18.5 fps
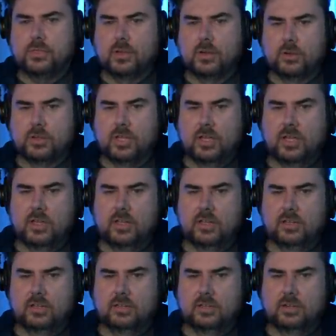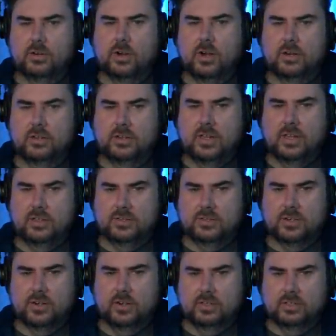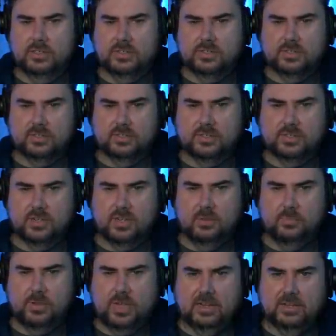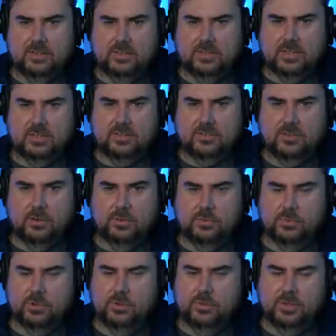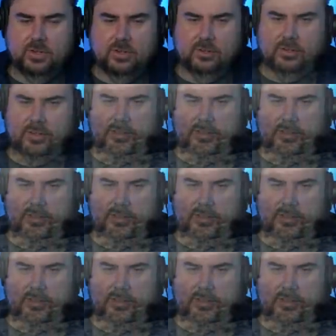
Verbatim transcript: Okay. Well, all right. Yeah, sorry. Let's come back and show the road here.